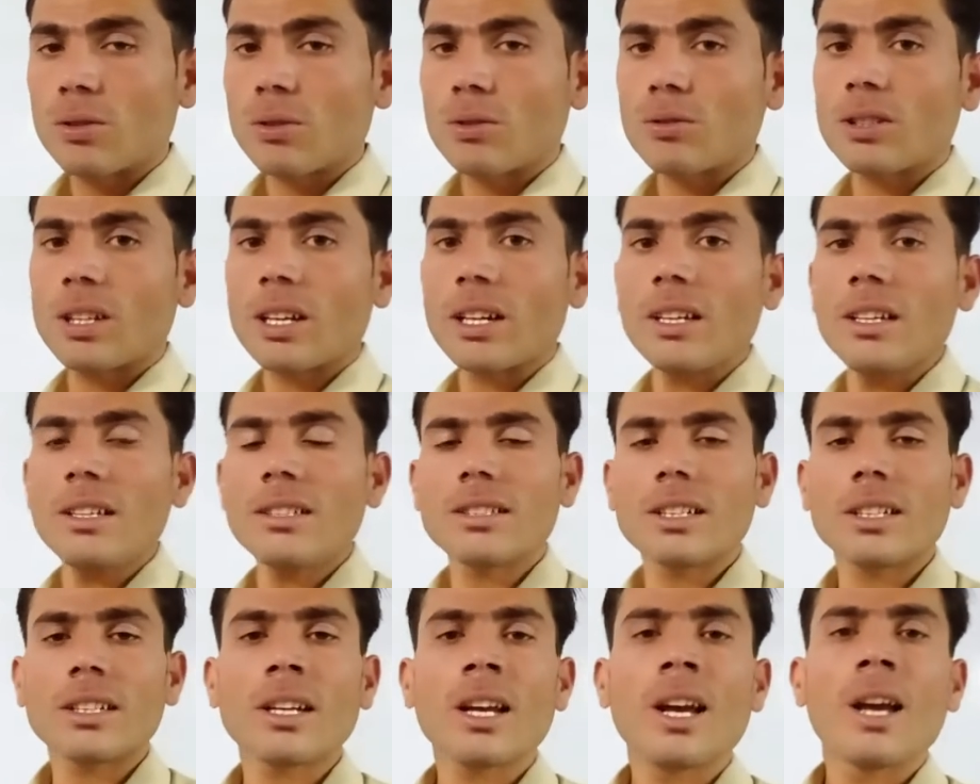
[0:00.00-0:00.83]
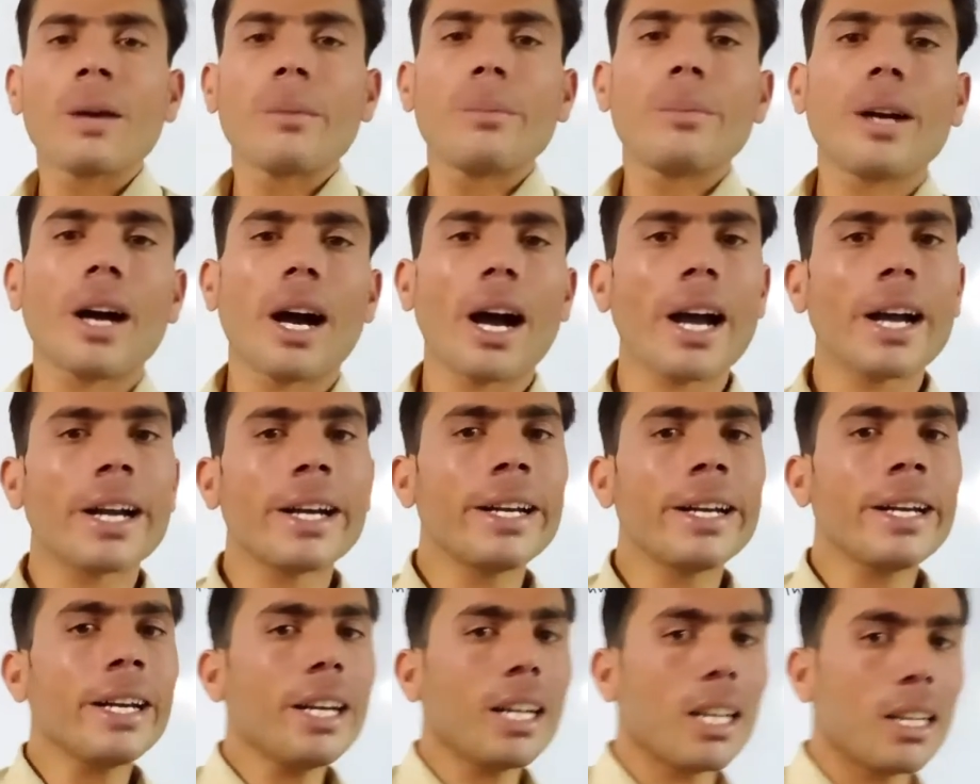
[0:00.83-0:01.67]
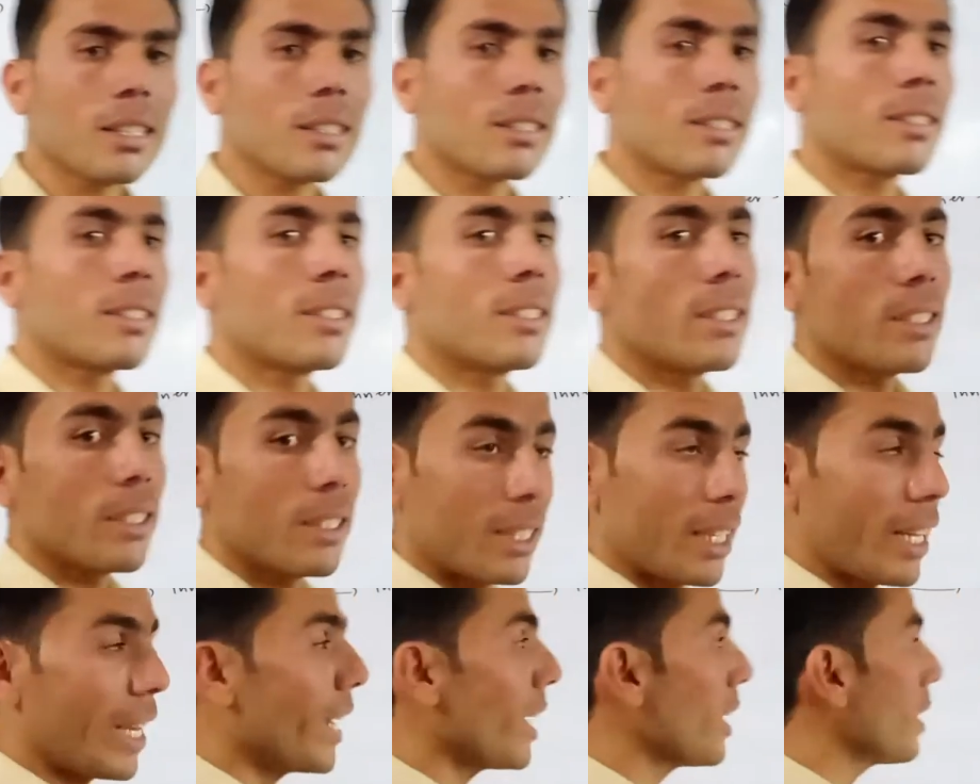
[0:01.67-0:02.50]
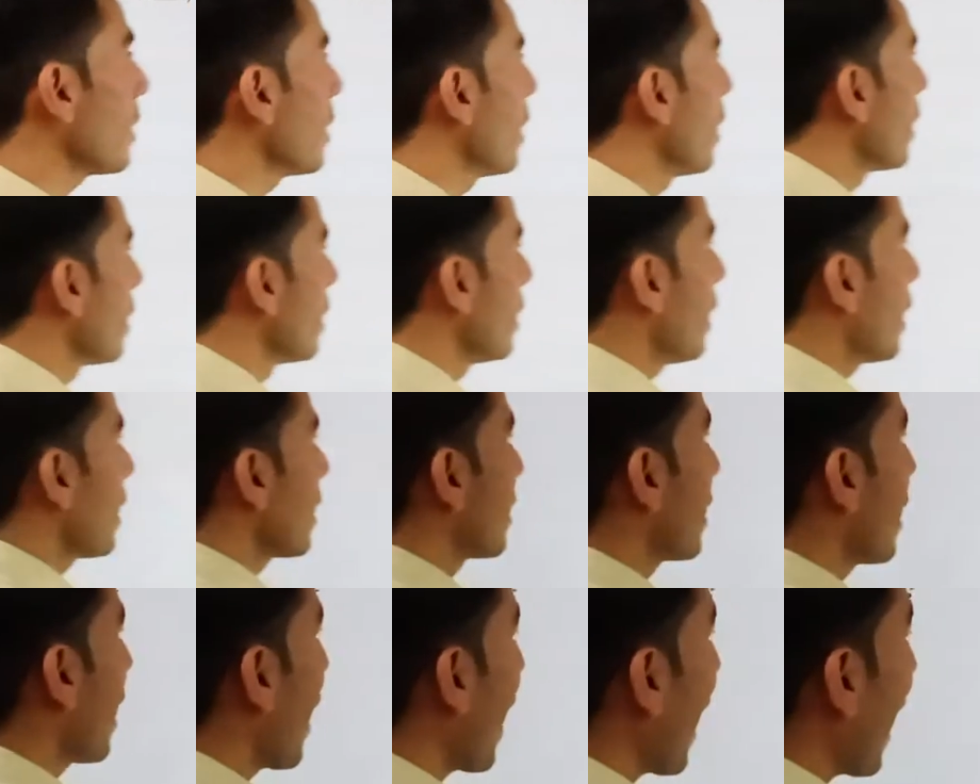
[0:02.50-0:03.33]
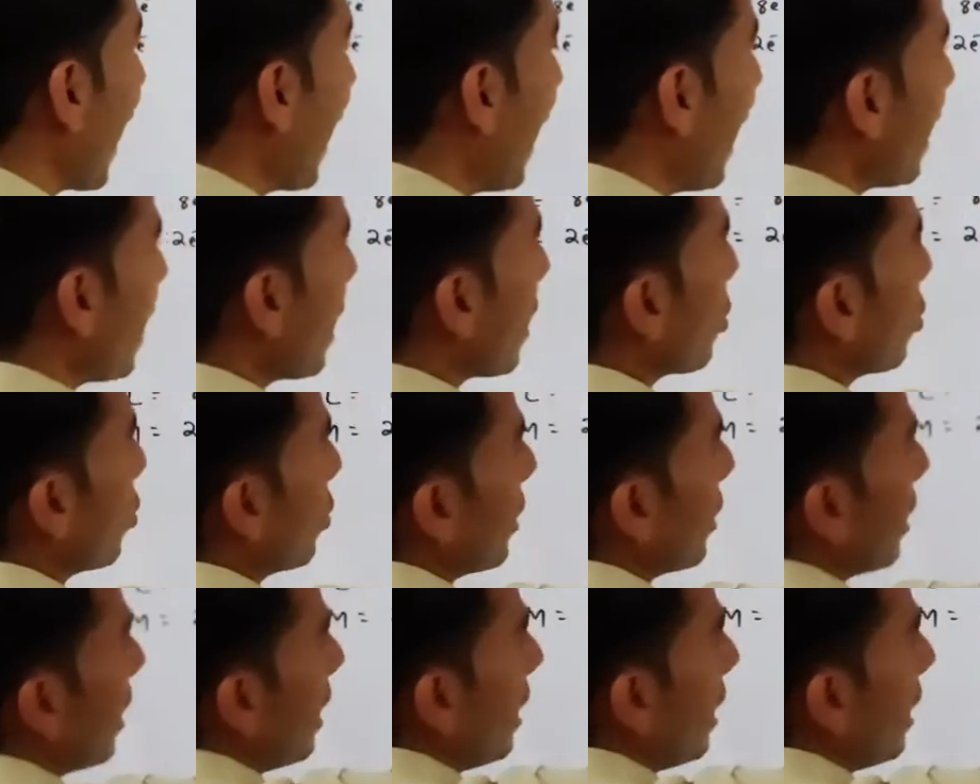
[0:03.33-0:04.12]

So the reason behind is that the inner shell